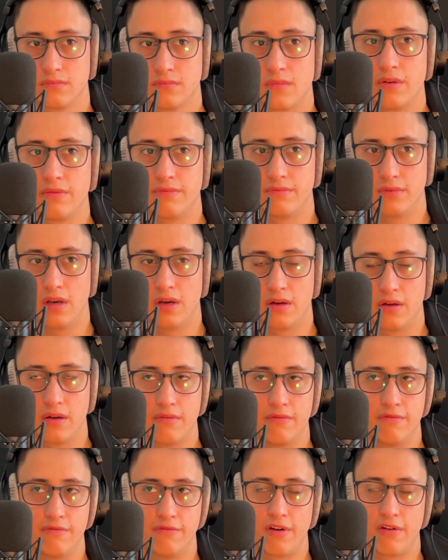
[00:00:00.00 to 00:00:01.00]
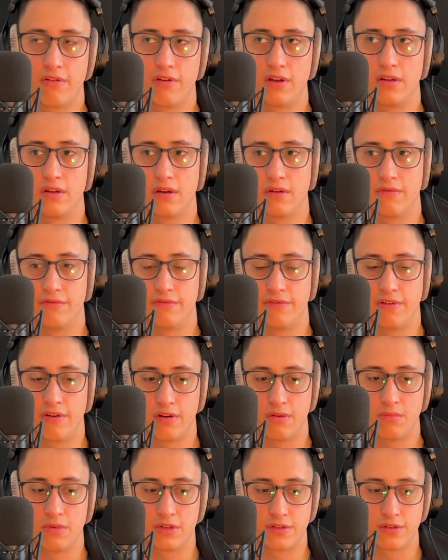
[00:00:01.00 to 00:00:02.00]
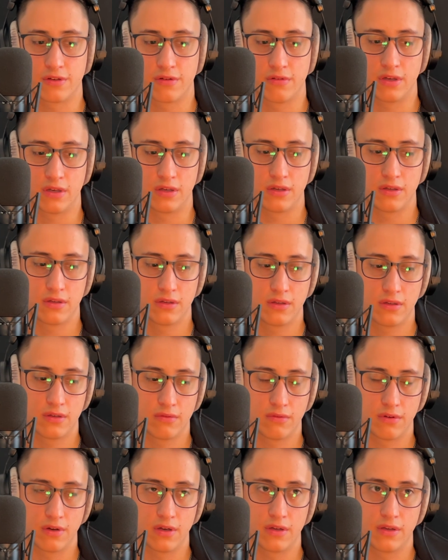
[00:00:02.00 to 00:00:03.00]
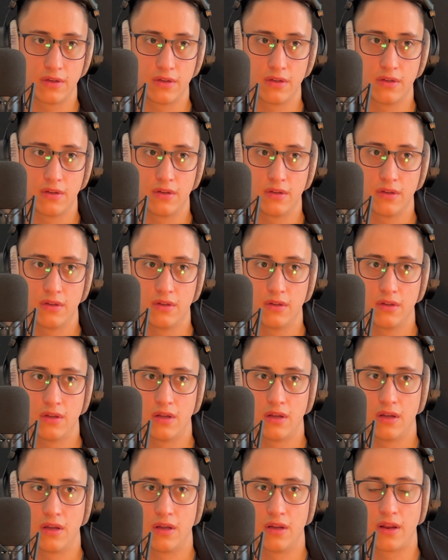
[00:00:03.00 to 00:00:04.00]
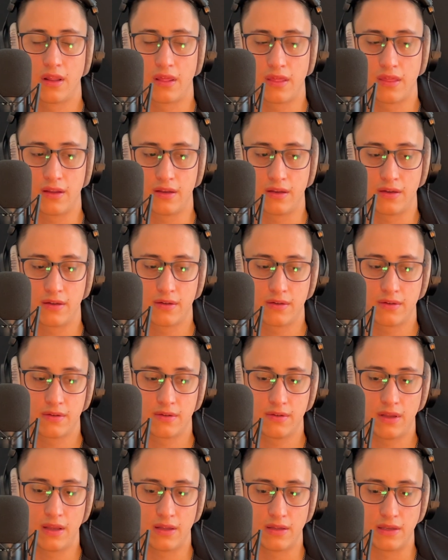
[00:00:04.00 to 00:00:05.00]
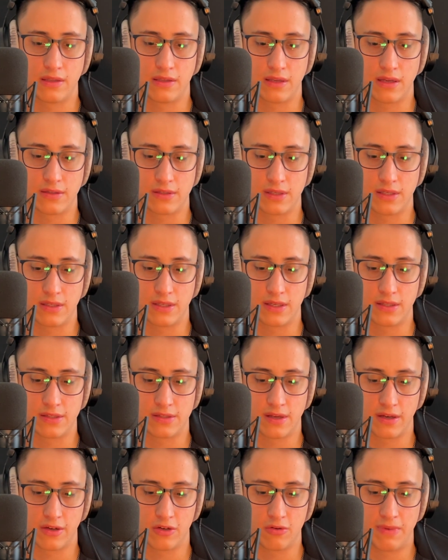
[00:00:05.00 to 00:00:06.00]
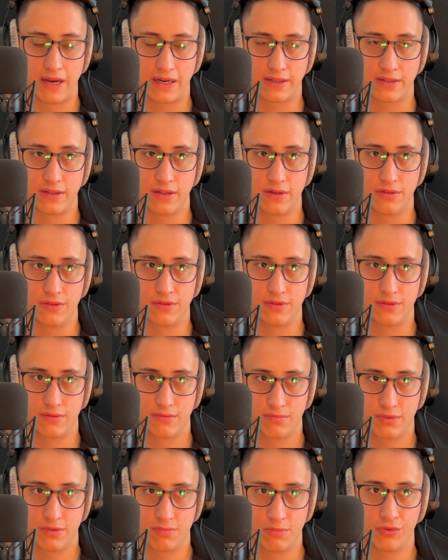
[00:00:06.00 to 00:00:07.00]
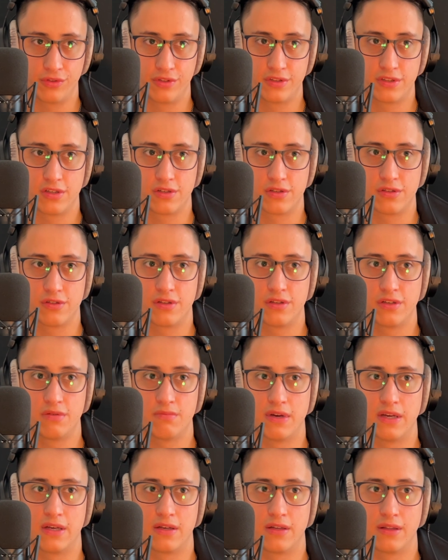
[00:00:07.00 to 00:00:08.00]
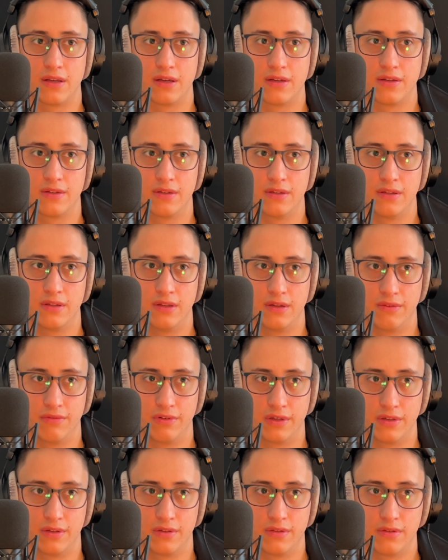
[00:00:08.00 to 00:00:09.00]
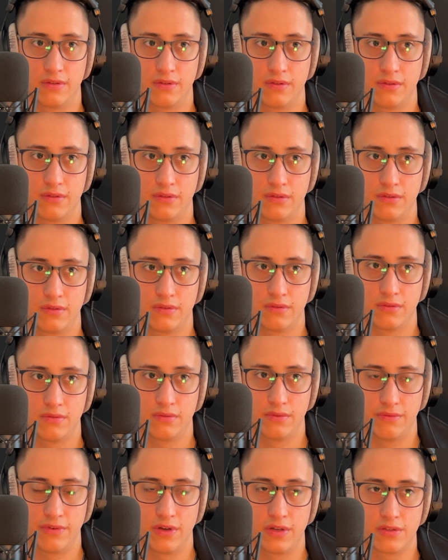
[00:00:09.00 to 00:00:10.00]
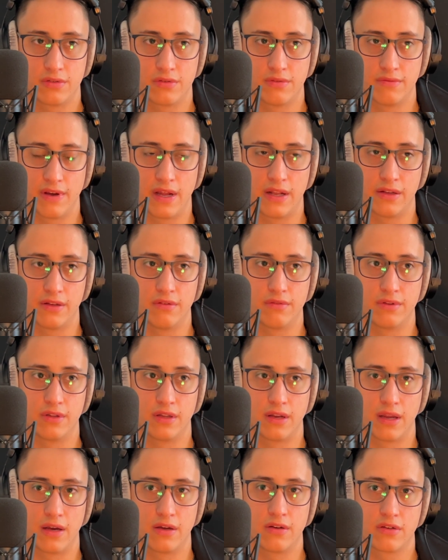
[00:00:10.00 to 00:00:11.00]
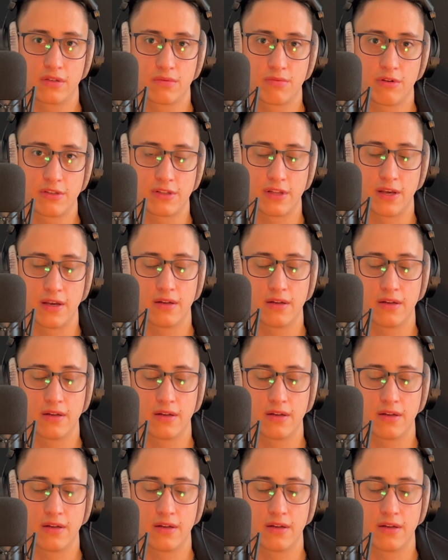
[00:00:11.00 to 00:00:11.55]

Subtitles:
I very much agree, right? And I think, yeah, it does cycle back to those small decisions that you make, that living with virtue and value, and then how you express that.